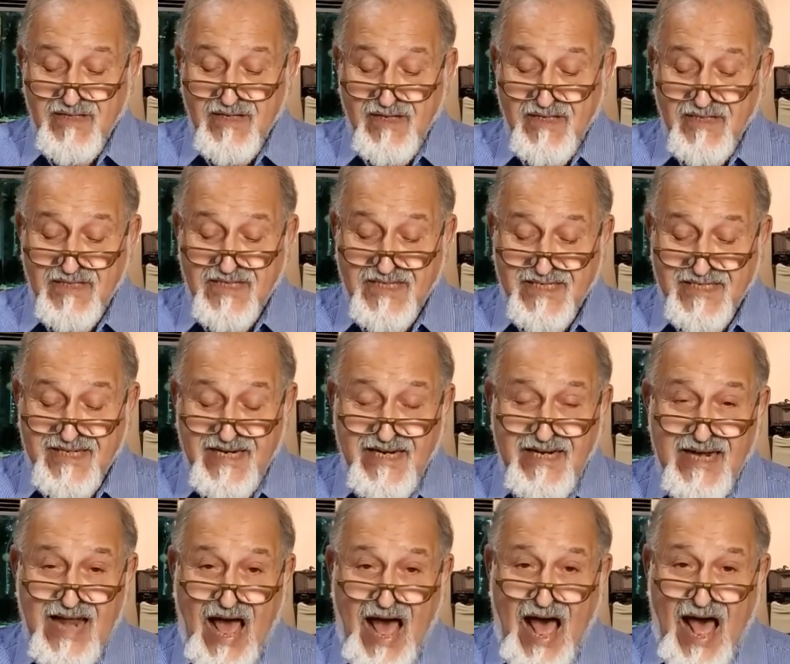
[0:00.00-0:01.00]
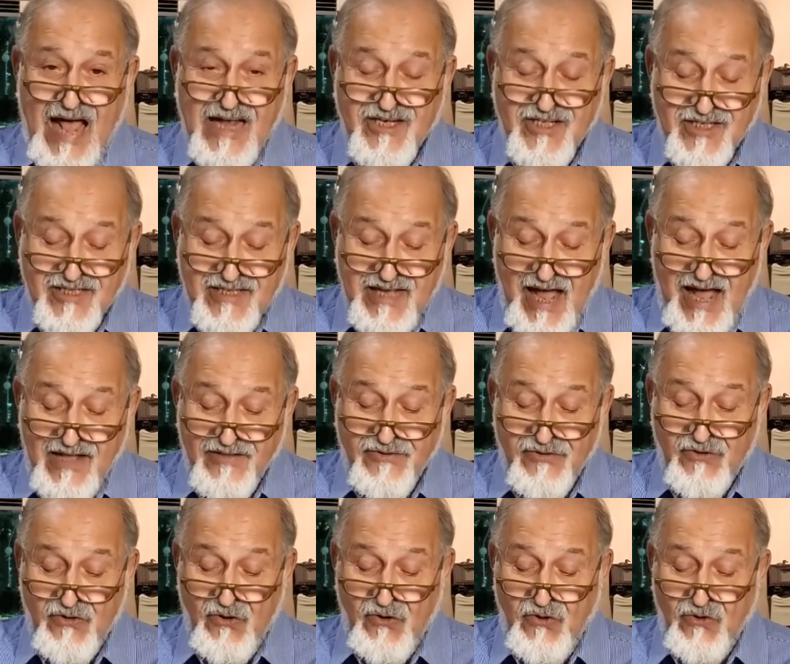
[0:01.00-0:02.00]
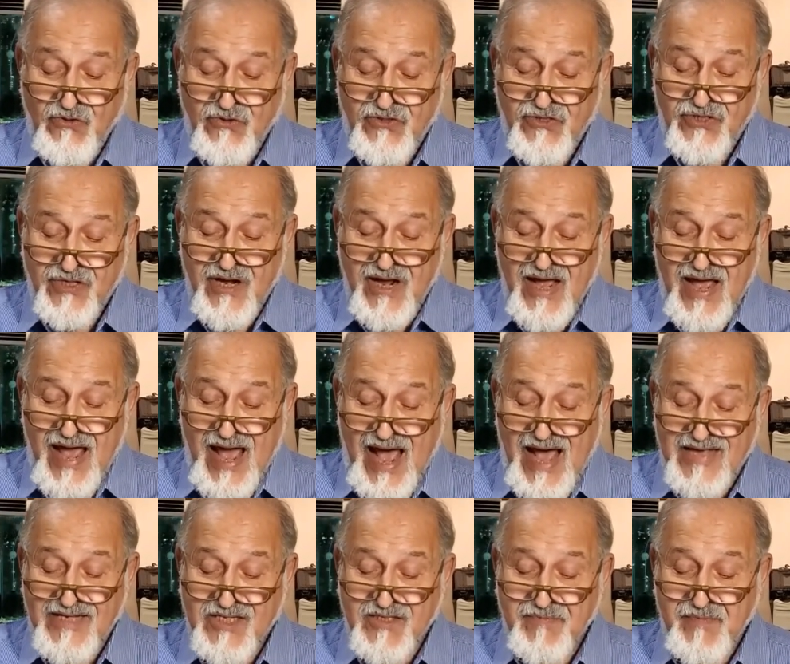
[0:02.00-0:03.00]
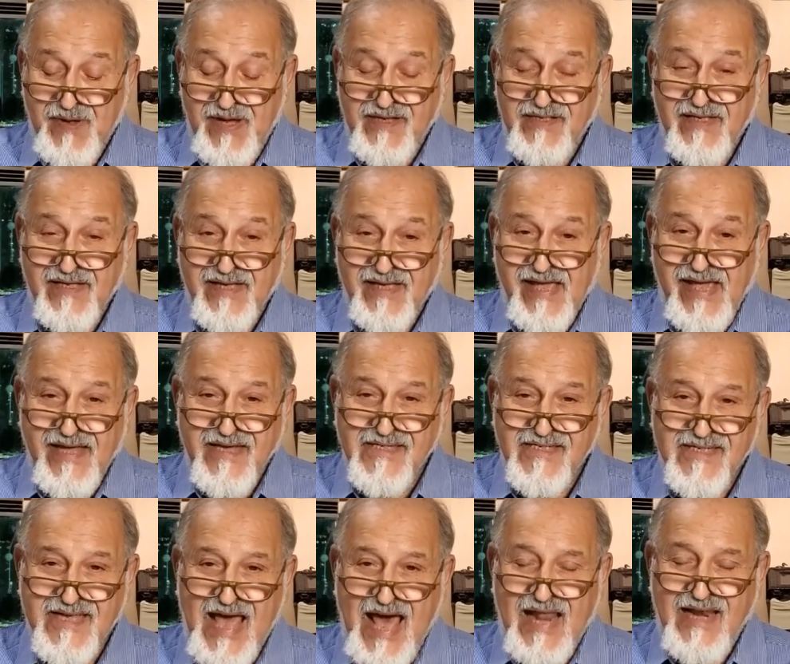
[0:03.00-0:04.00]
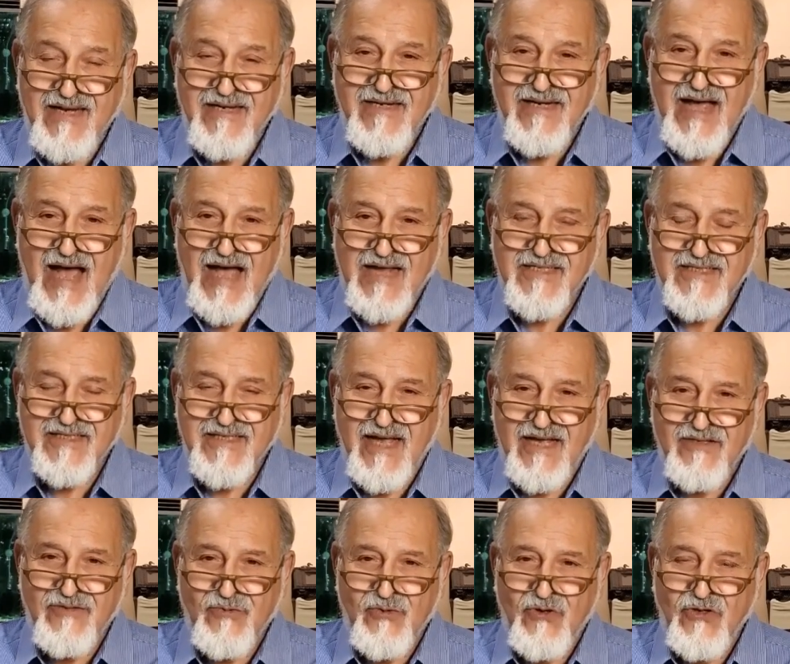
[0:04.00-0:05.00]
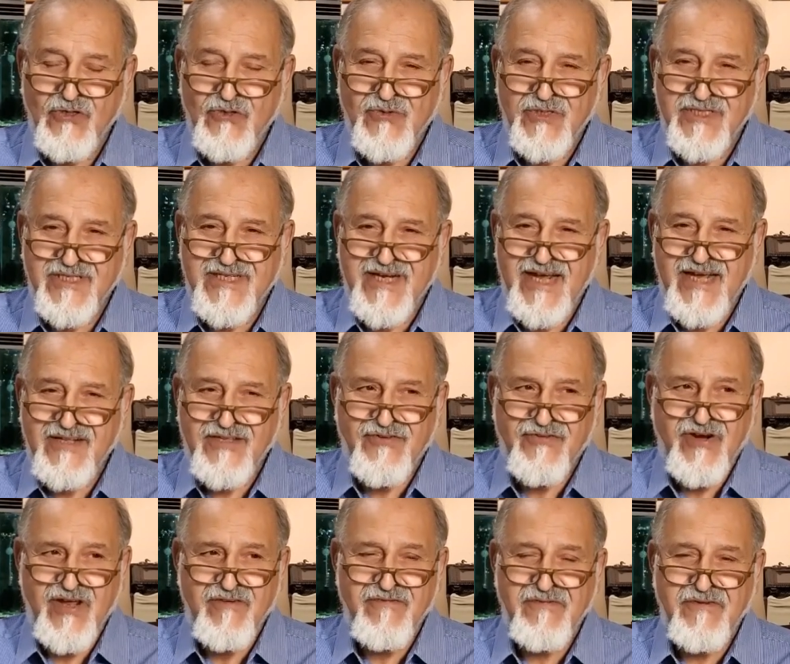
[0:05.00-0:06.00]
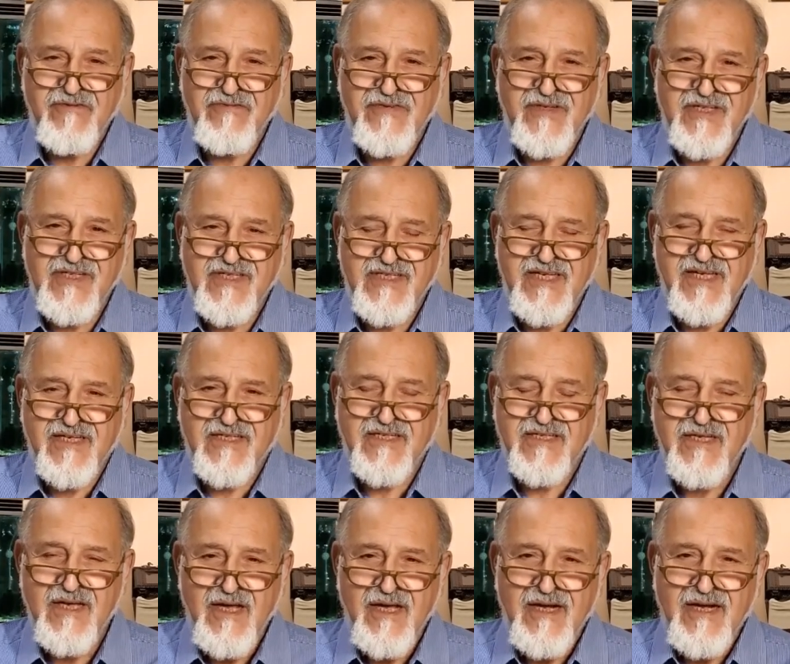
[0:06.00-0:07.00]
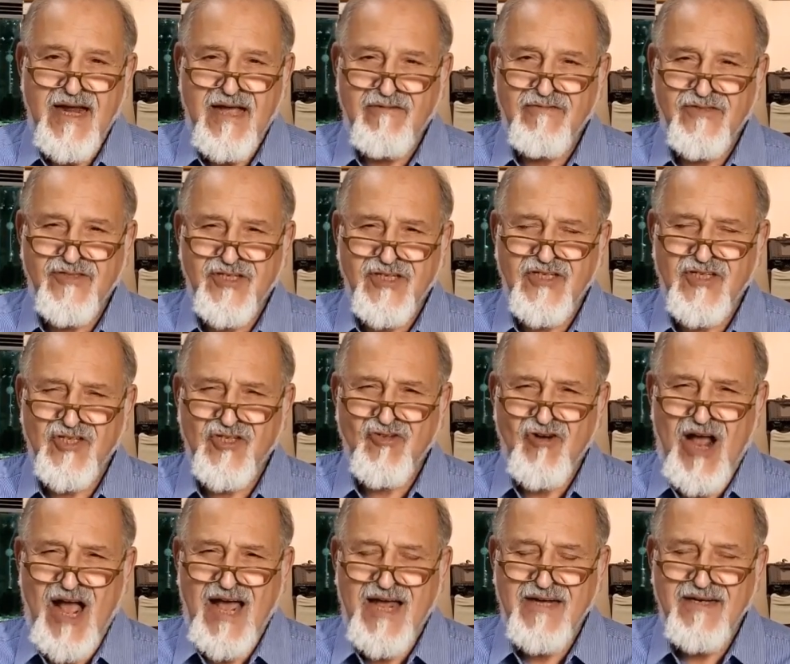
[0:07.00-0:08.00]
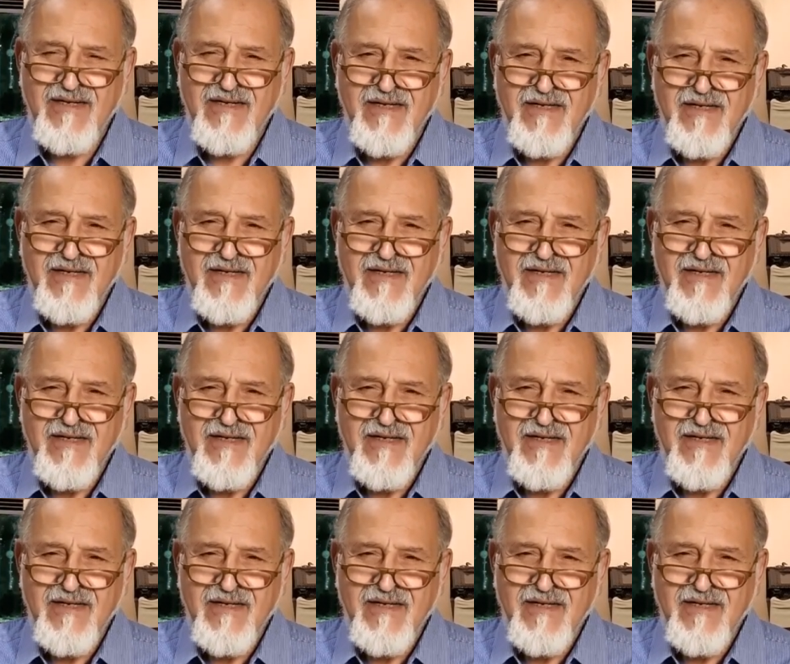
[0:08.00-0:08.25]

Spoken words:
still Ashtad Roj as per the king's calendar. Ashtad Roj was day 356. Now just try and